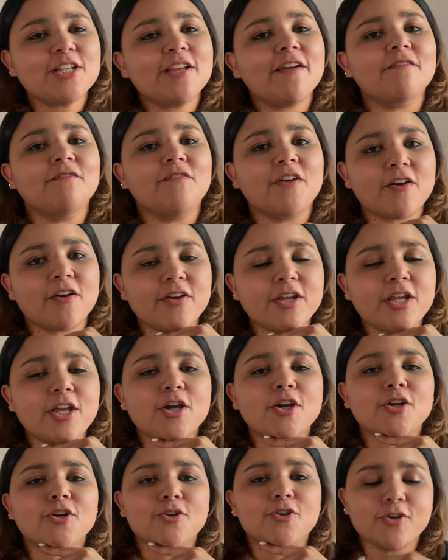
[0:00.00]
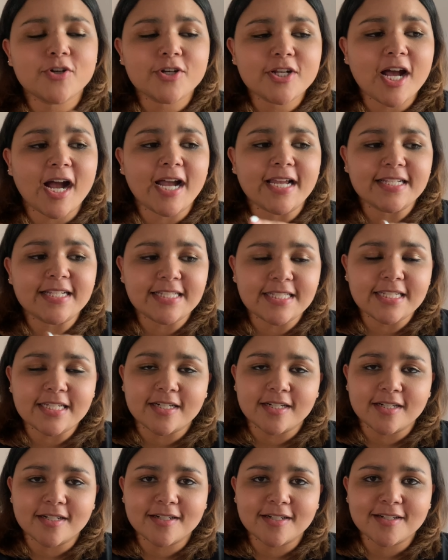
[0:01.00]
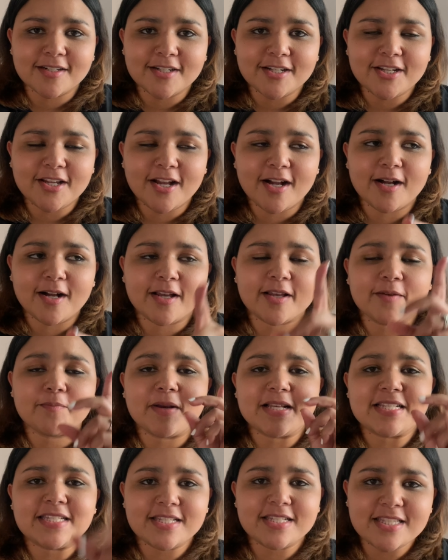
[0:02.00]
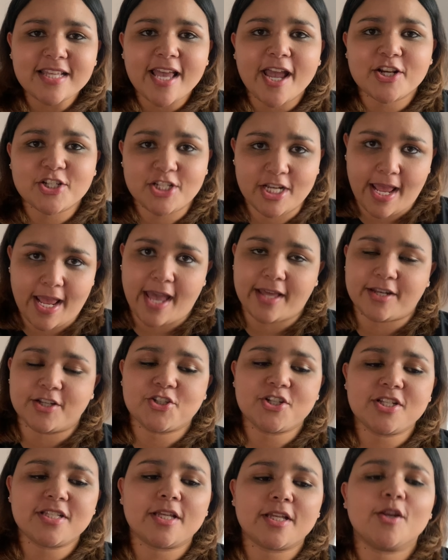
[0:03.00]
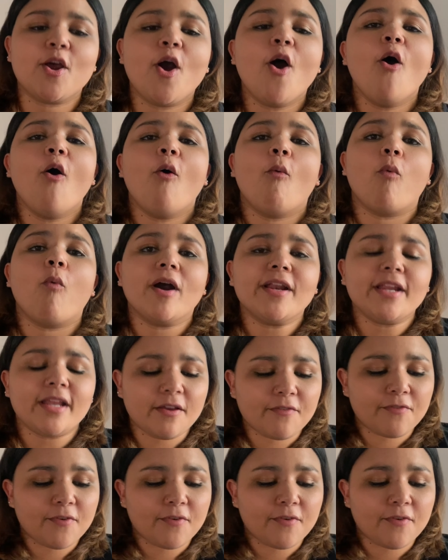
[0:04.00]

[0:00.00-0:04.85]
a very good idea. My sister actually had it. She said, what if